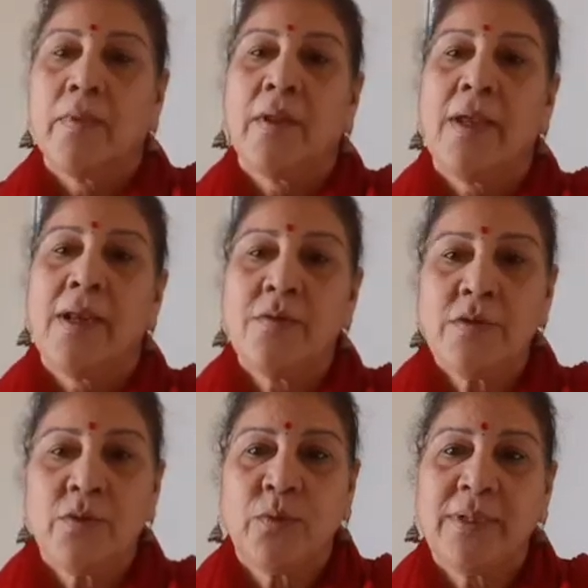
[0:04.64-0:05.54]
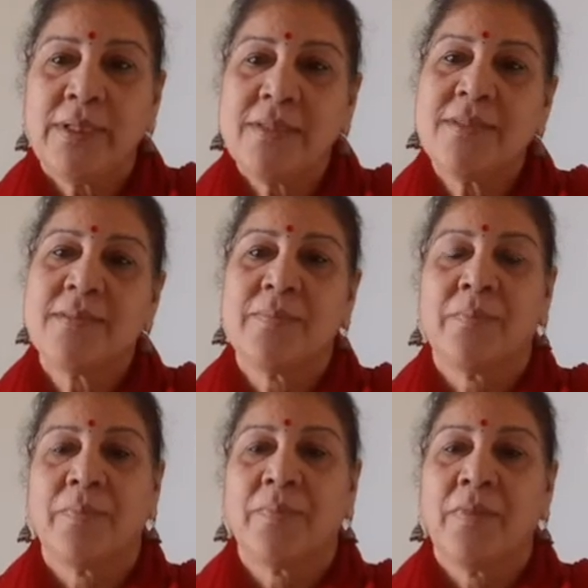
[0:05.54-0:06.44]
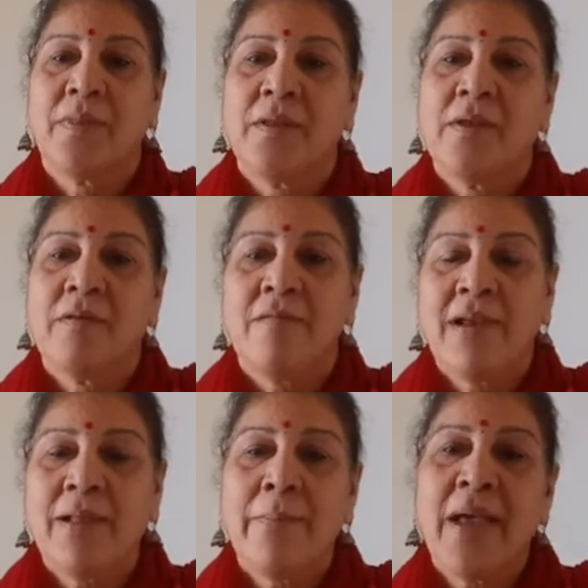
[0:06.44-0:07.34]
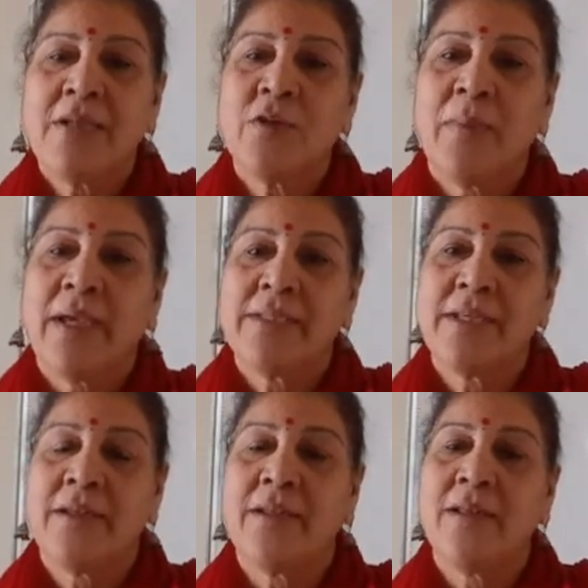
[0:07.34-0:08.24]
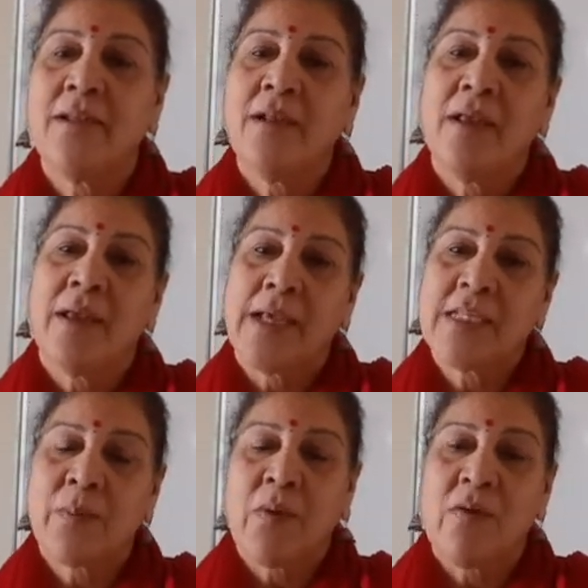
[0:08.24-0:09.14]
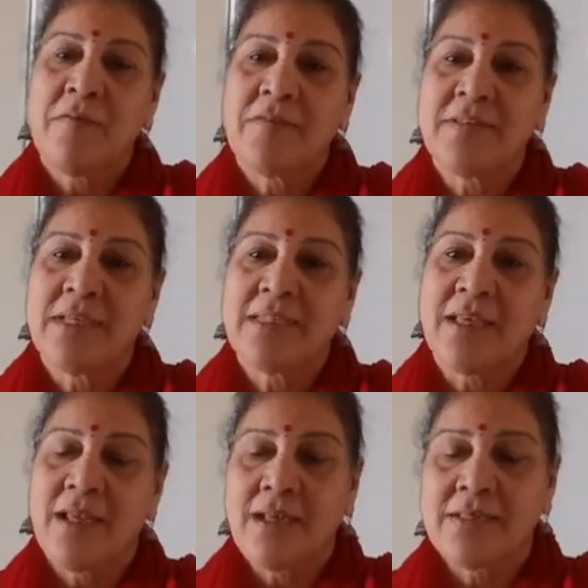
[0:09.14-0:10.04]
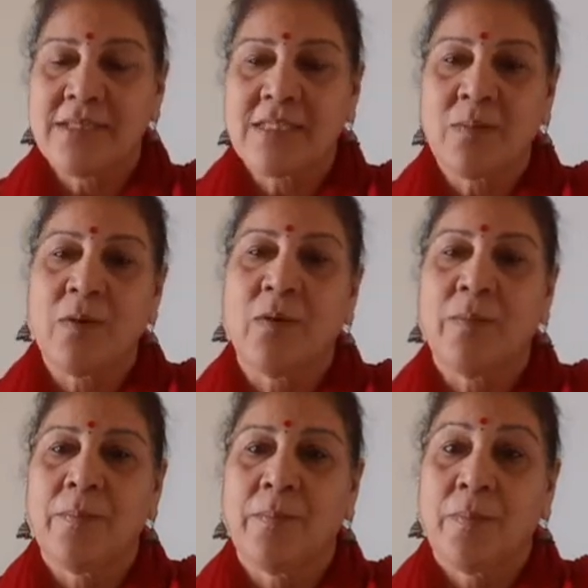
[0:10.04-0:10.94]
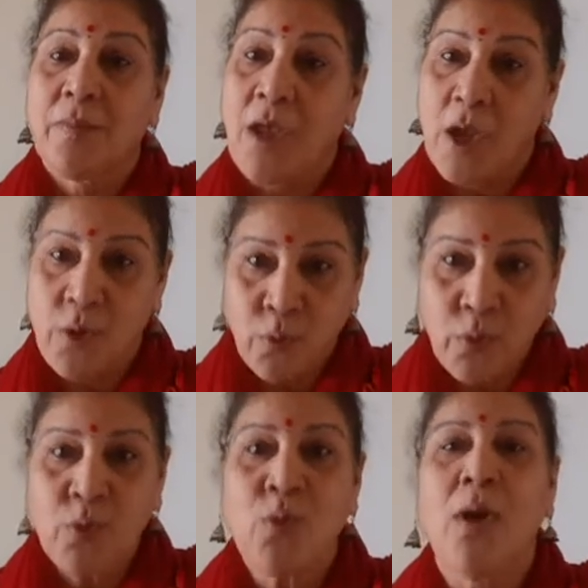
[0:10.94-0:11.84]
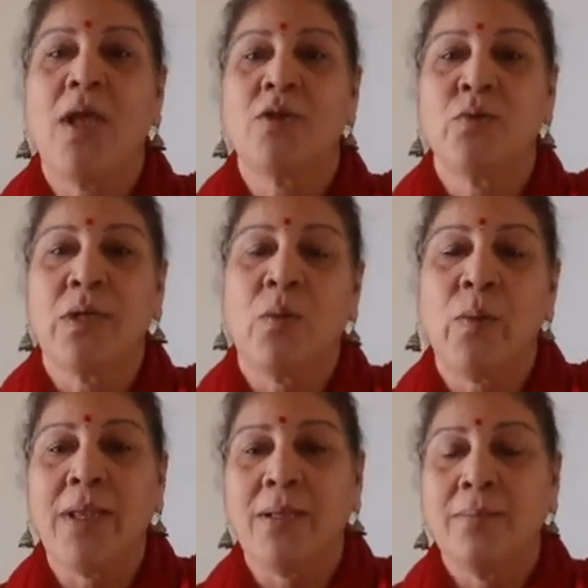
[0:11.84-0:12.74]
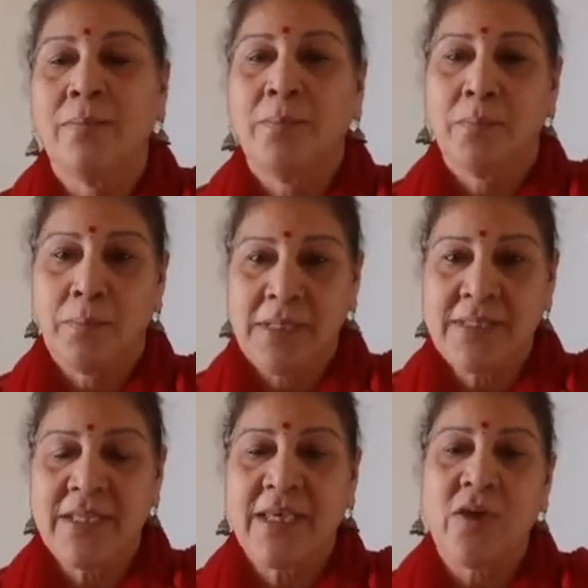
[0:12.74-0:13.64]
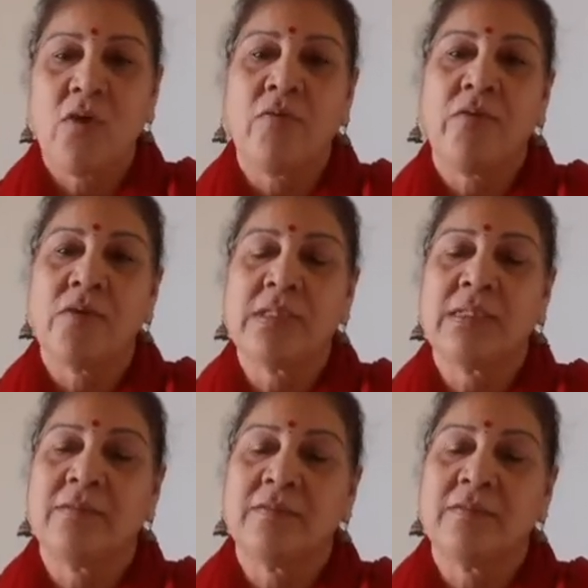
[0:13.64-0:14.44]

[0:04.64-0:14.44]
Hello students, welcome back to my channel Explore Physics, Let's Explore. I know you all are doing well. Please take care of yourself.